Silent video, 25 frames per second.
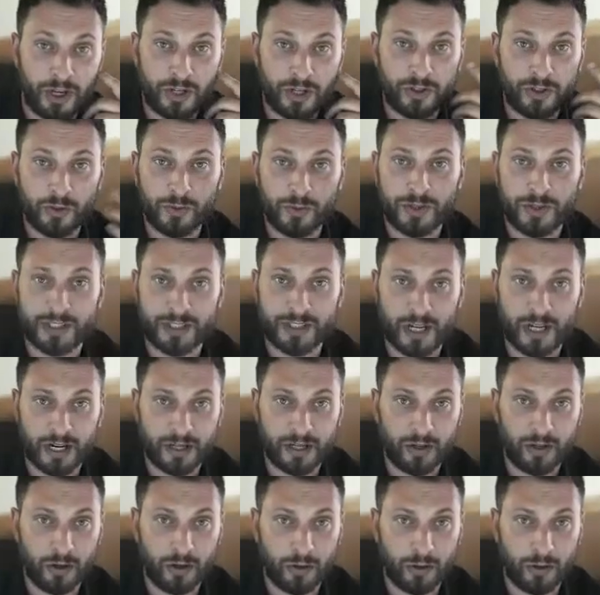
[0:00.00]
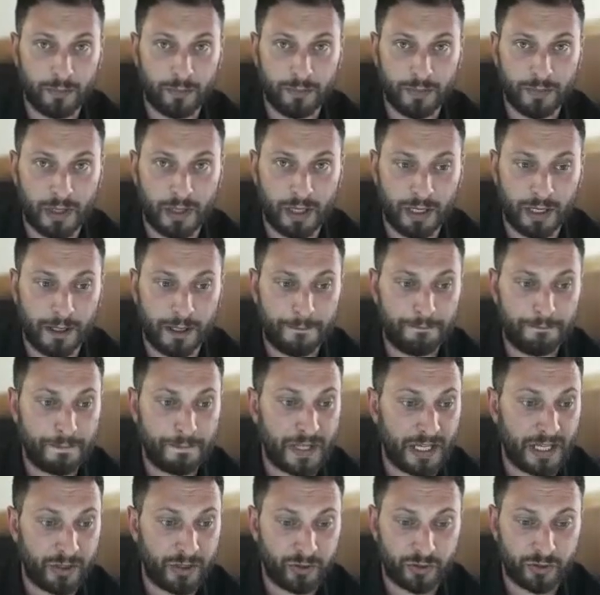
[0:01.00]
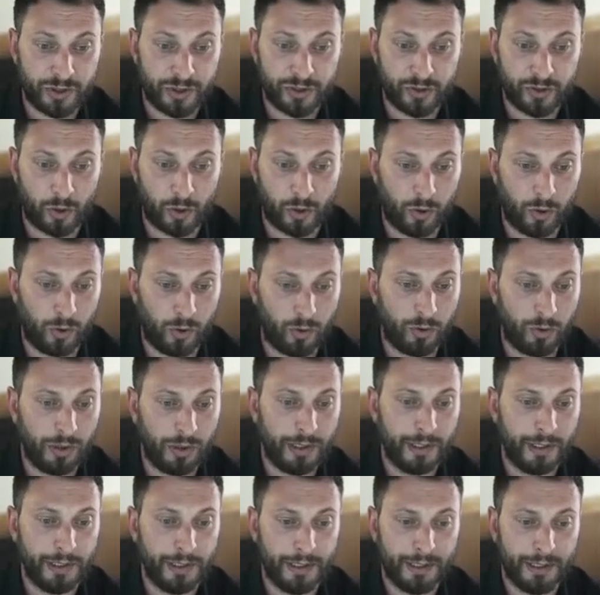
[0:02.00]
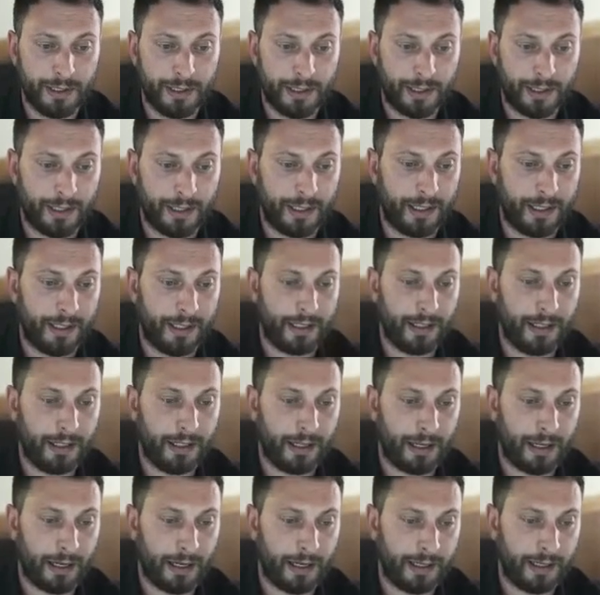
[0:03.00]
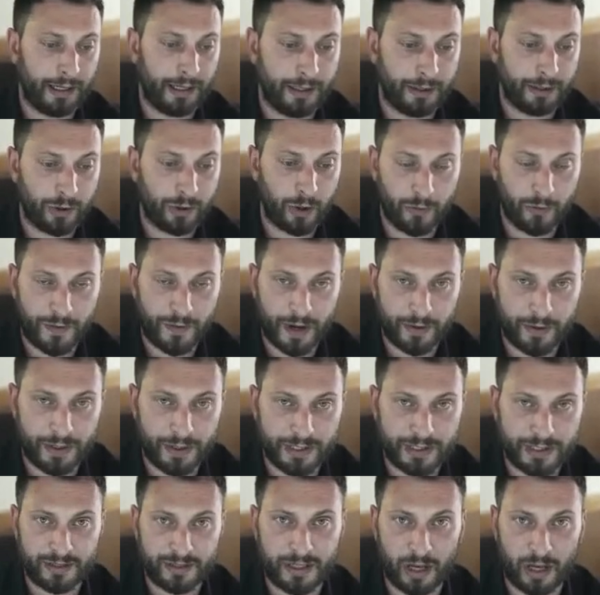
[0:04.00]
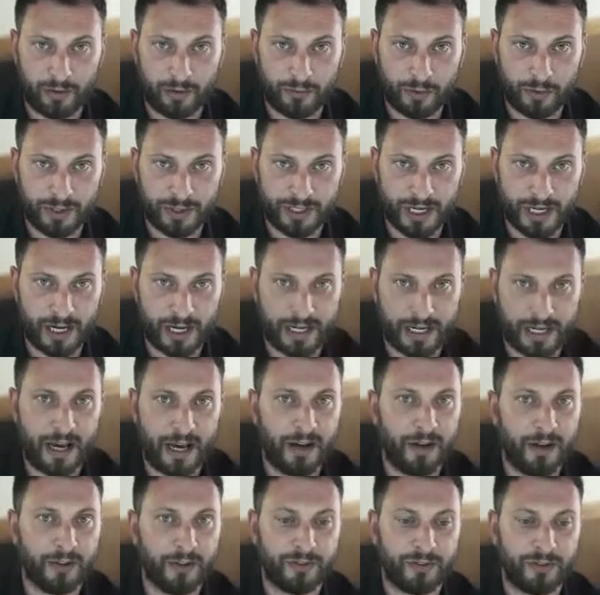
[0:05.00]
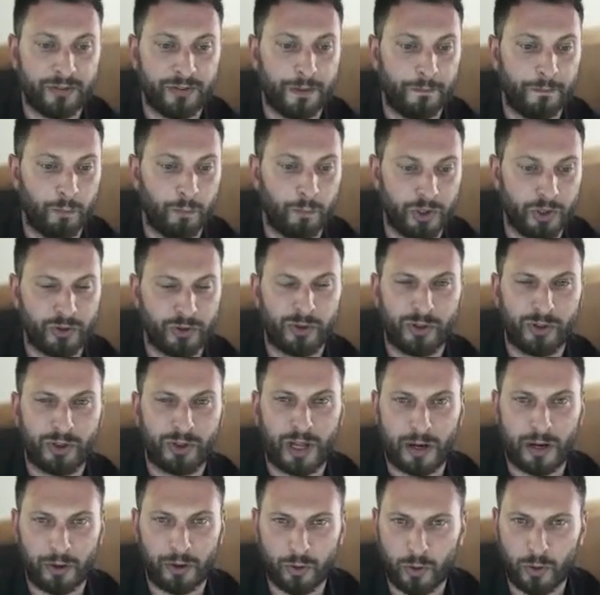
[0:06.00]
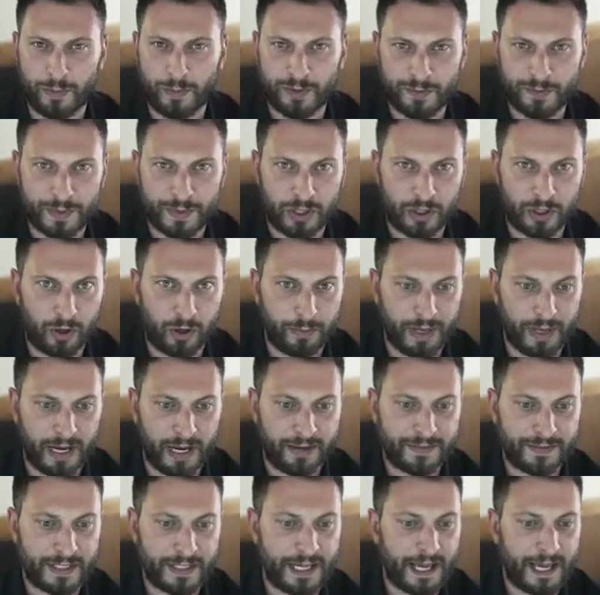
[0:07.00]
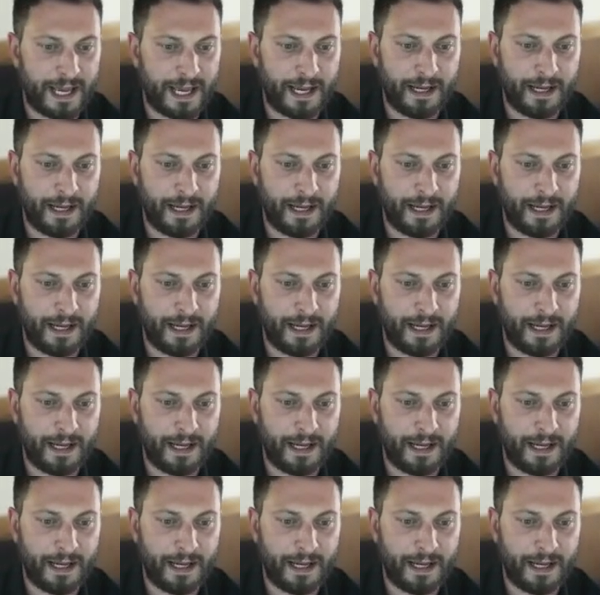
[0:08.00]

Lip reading: with the tiny home industry as a whole. I co-founded California Tiny House, which is kind of who I'm speaking on behalf today.